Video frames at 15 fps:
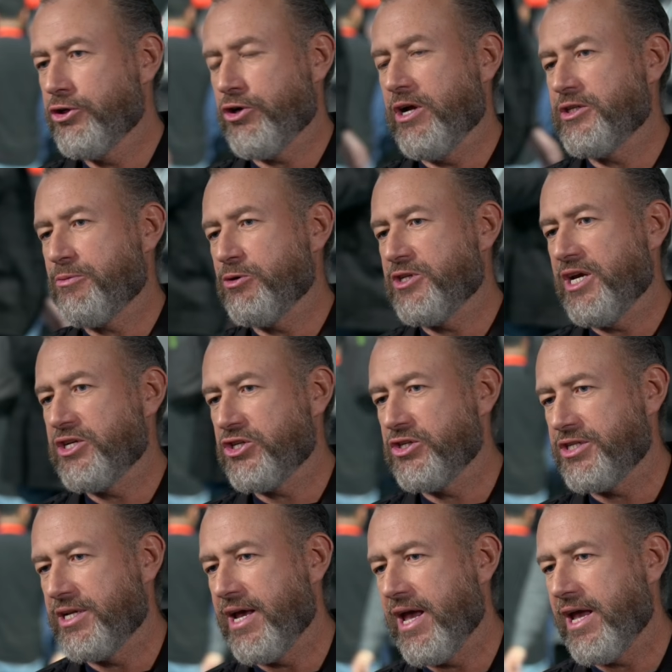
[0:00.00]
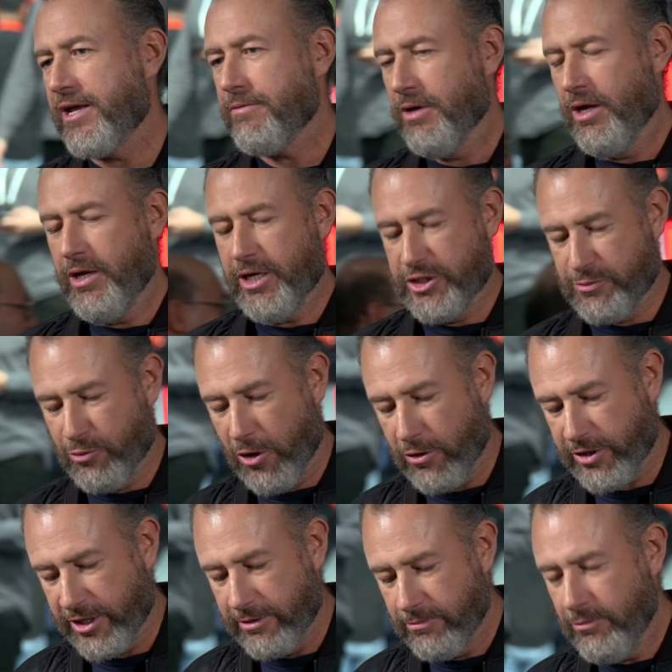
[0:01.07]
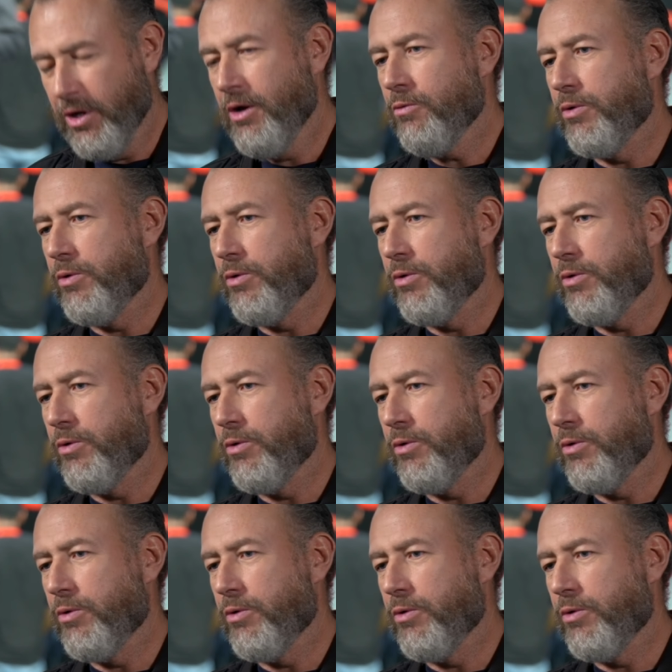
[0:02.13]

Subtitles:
Transportation today is broken.